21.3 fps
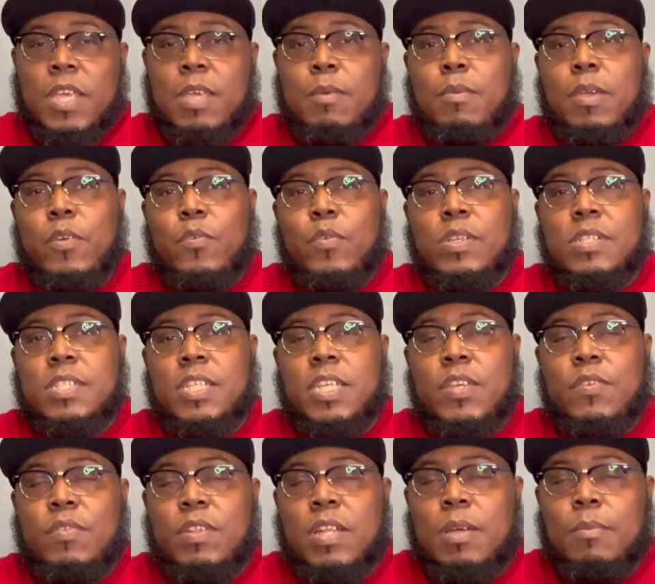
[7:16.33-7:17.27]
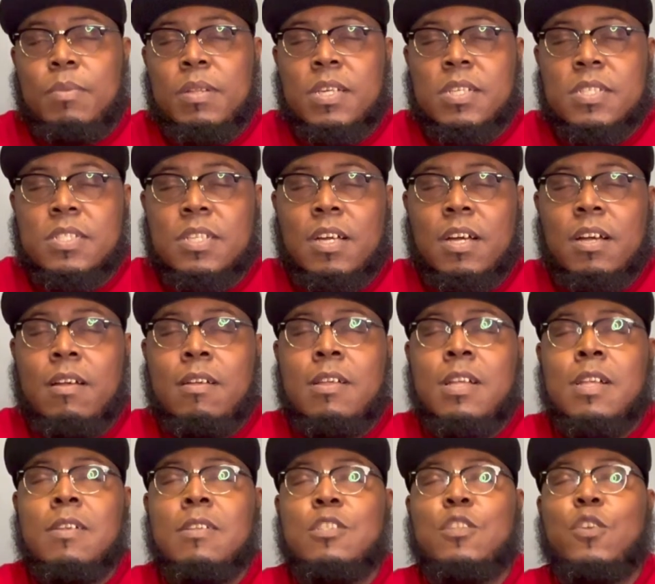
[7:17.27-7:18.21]
Amen. Receive that. Bless God.
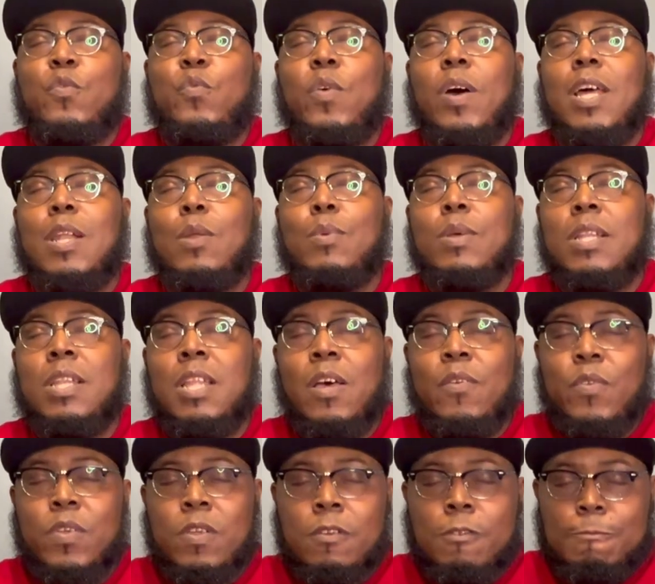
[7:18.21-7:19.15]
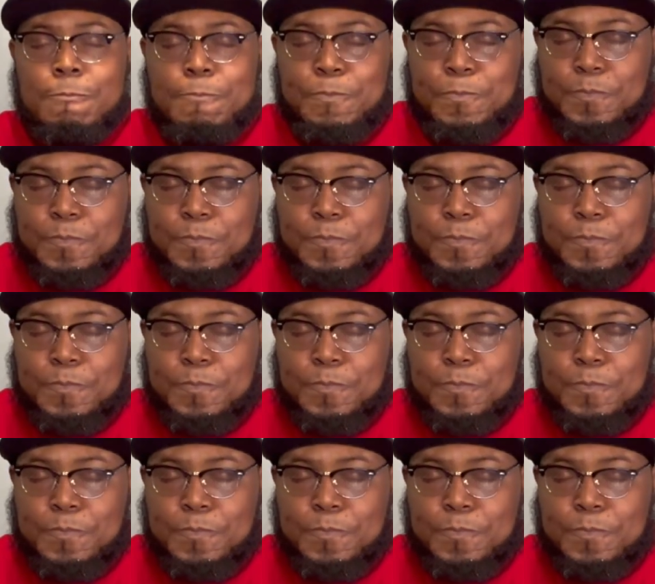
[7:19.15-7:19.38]
So, Father, we love you.